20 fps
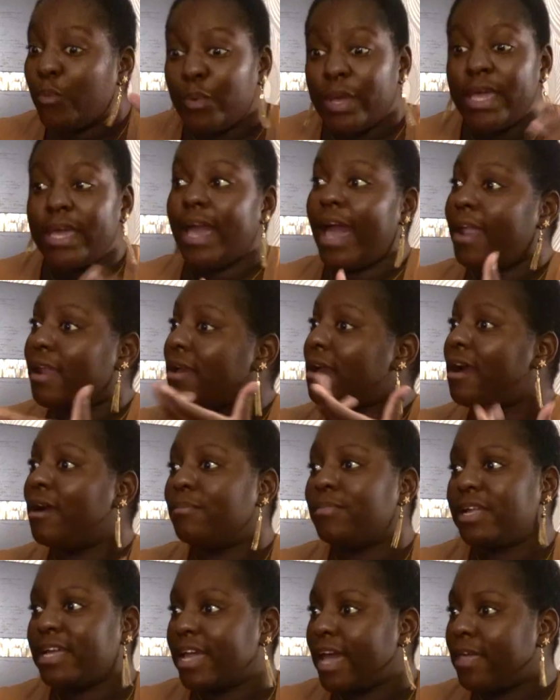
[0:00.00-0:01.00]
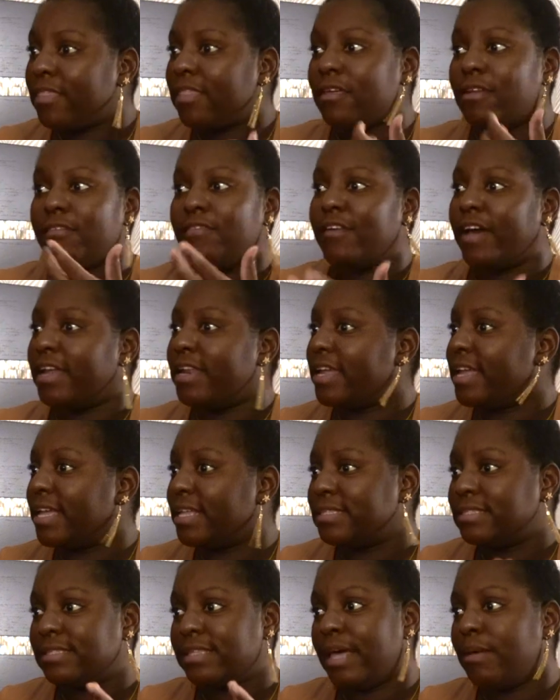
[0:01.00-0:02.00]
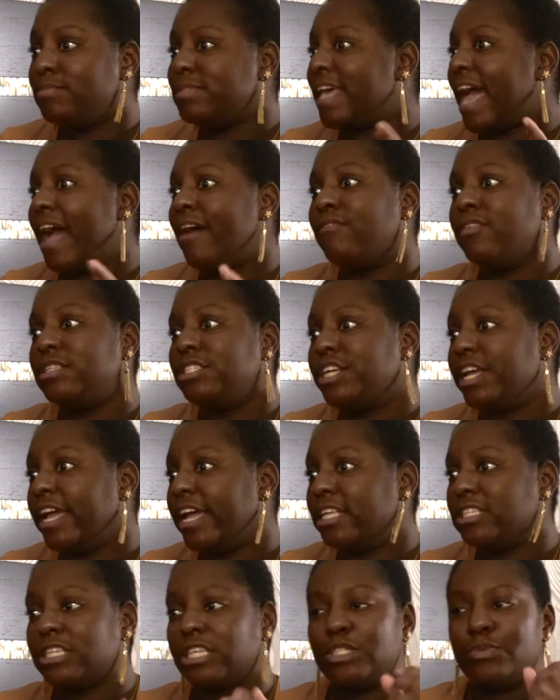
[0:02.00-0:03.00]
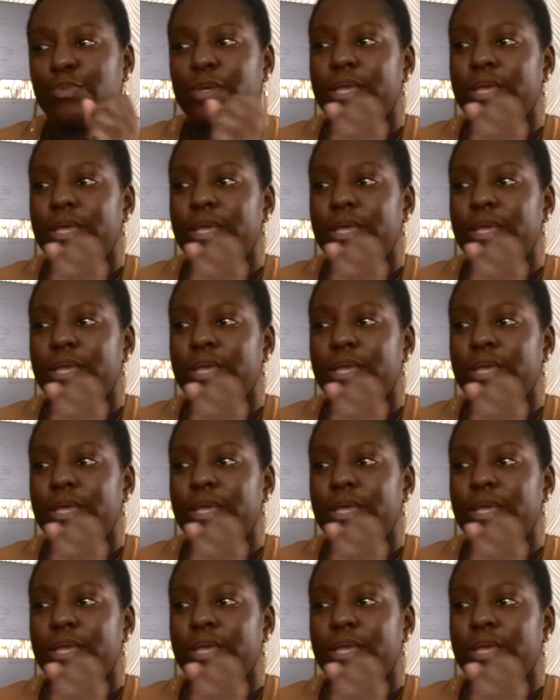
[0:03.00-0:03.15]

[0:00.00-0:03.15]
So we gotta come together to fight against them to have a chance, because